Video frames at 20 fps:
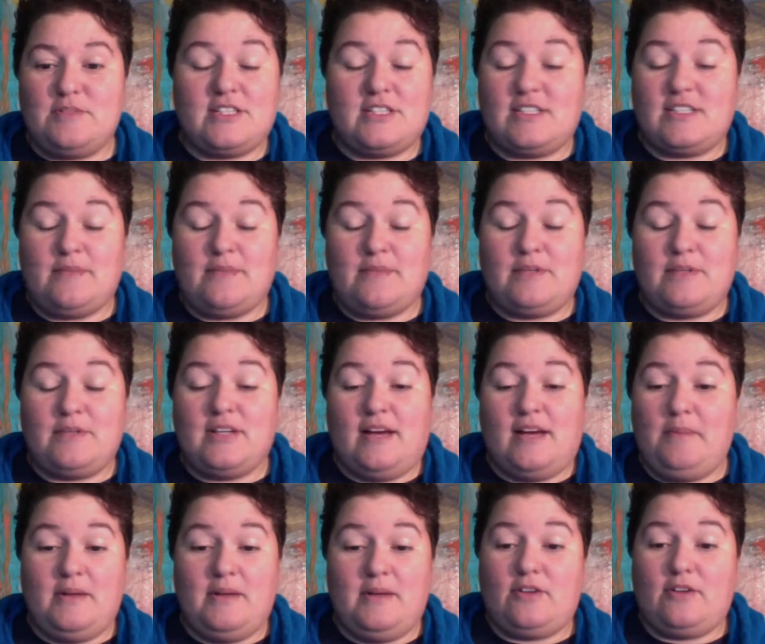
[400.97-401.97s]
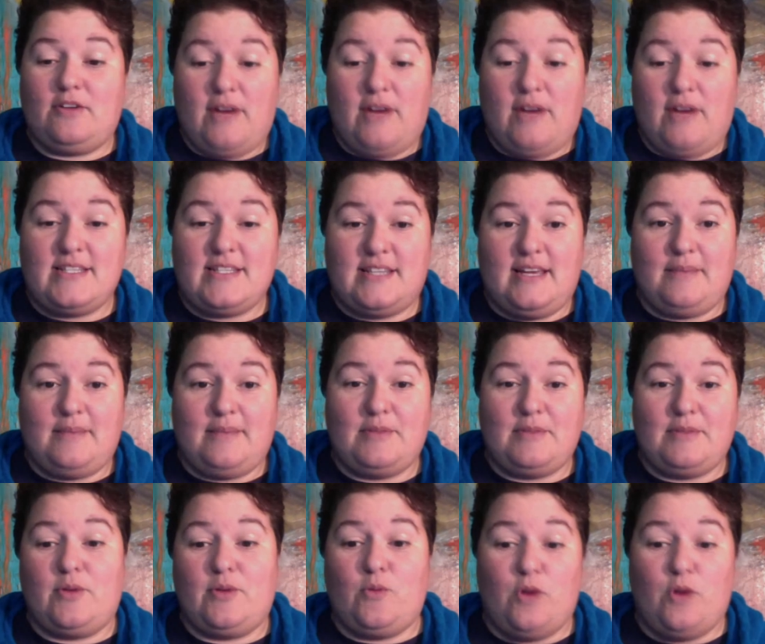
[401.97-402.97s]
just because I've been crazy
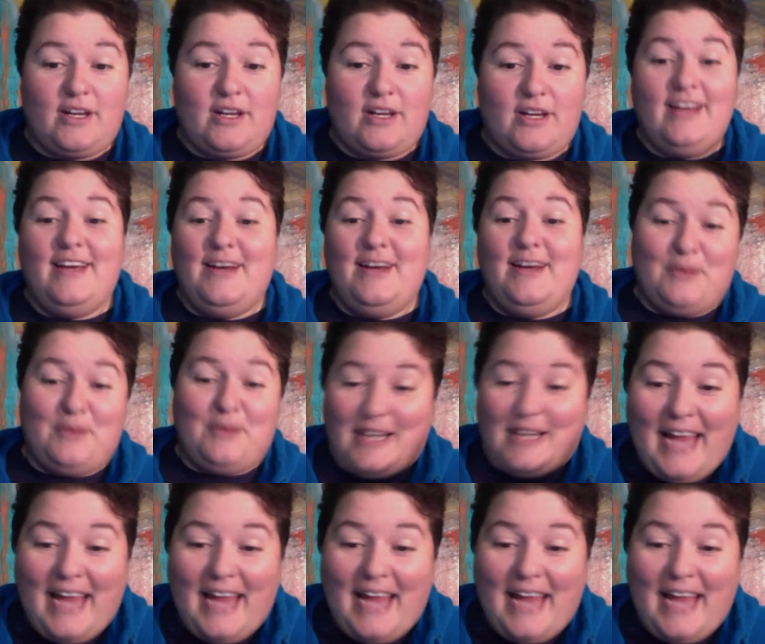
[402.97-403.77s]
between working